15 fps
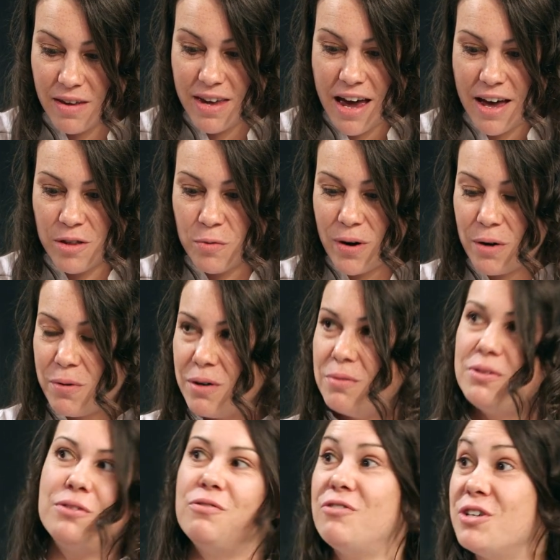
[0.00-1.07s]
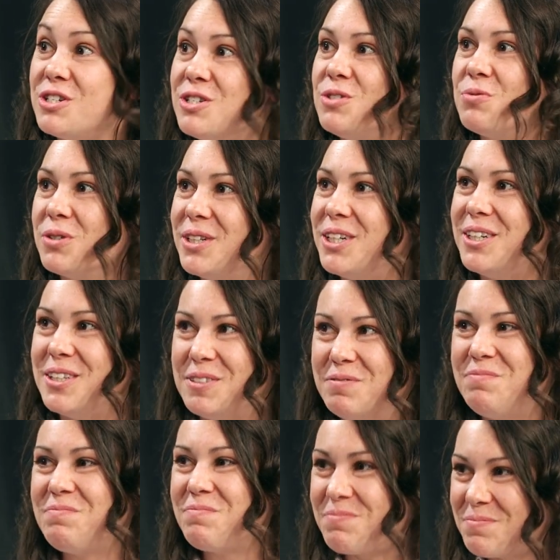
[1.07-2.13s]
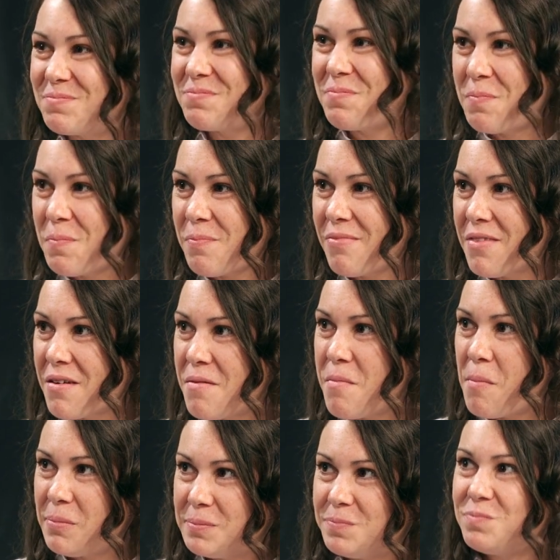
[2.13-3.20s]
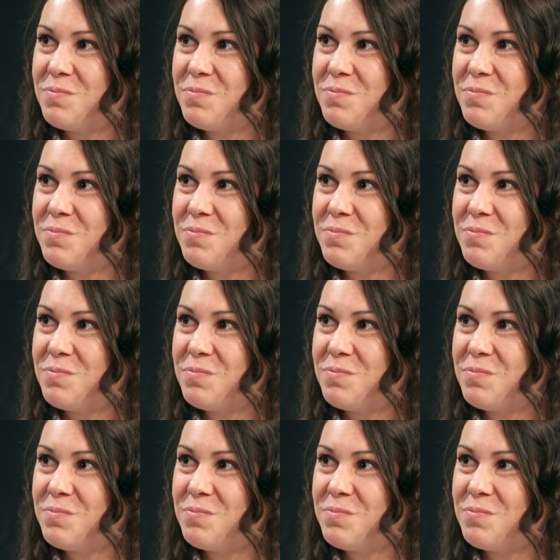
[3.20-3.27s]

Yeah, the white wine with the fish is really good. Really nice, and it holds up to the Moroccan